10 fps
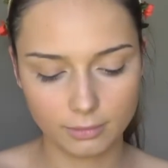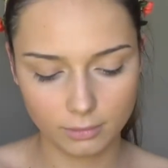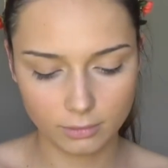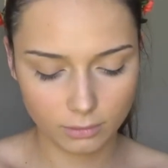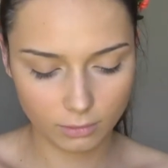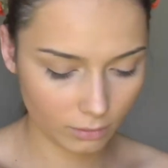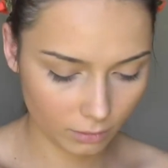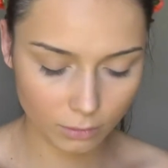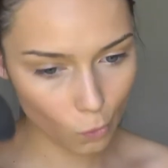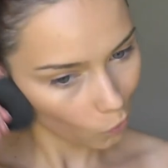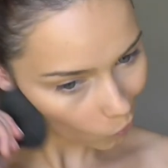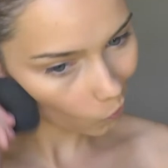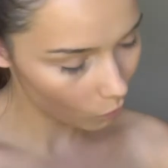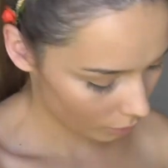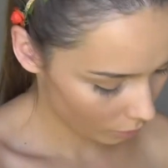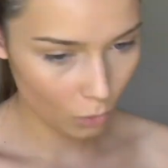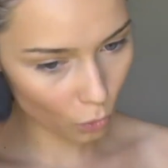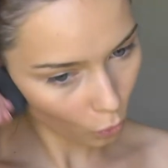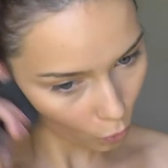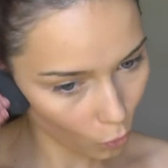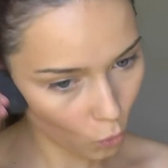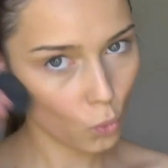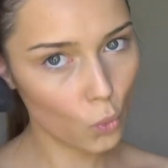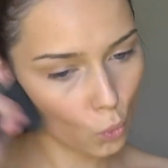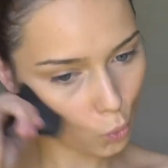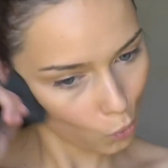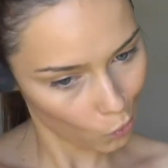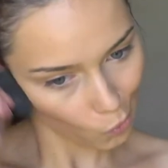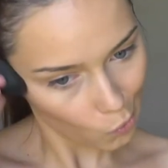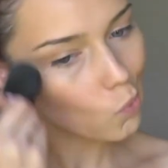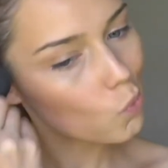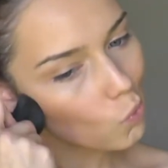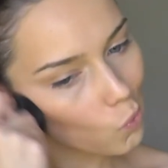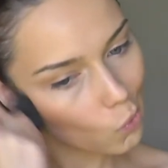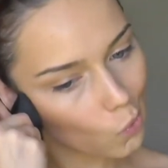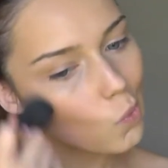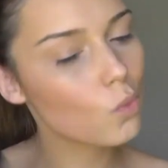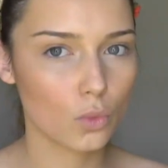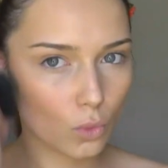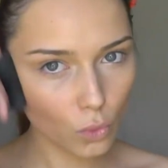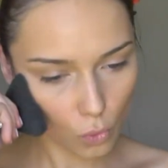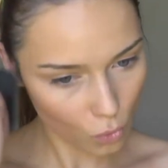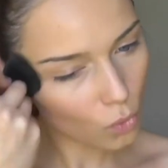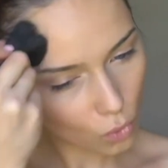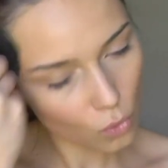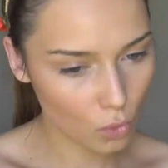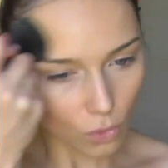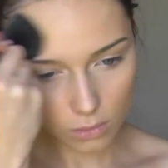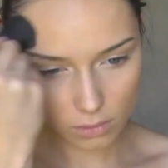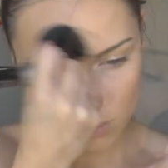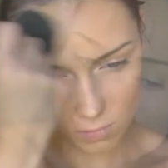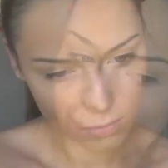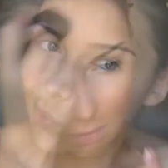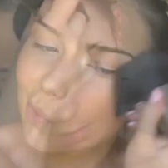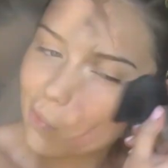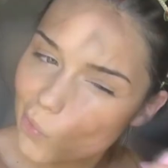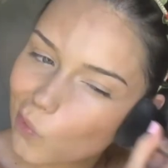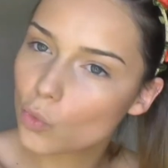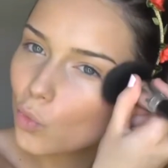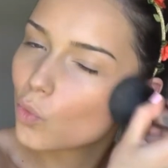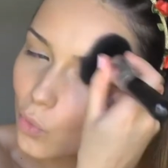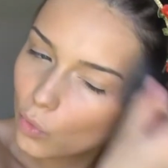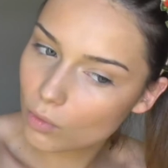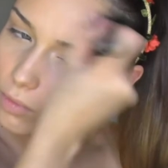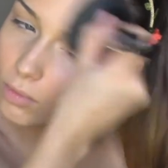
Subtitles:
powder brush. Then with the same brush, I'm going in with my Mosaic bronzing by Napoleon just to brown my face